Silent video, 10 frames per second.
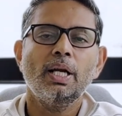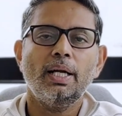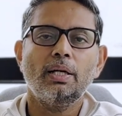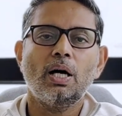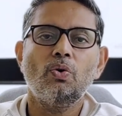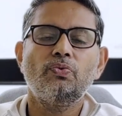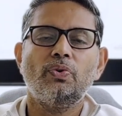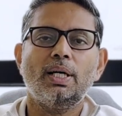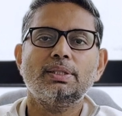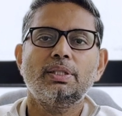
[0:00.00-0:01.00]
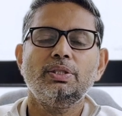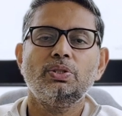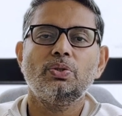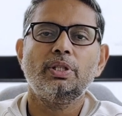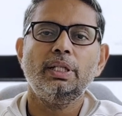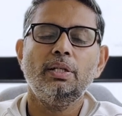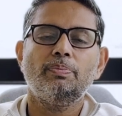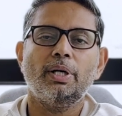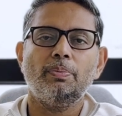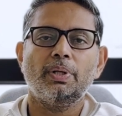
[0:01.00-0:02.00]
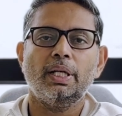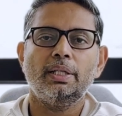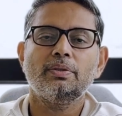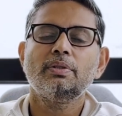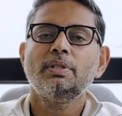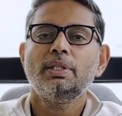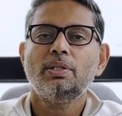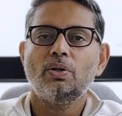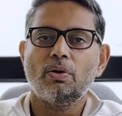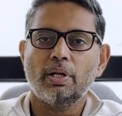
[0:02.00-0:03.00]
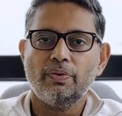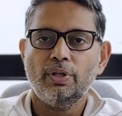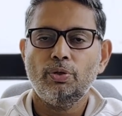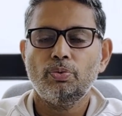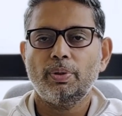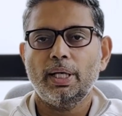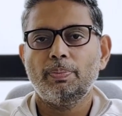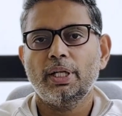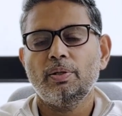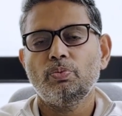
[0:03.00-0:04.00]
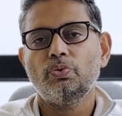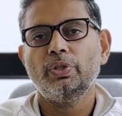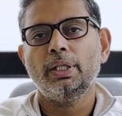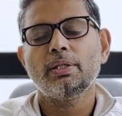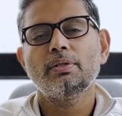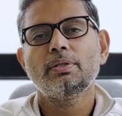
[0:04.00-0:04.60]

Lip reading: And how fast is your deal pipeline or revenue pipeline moving?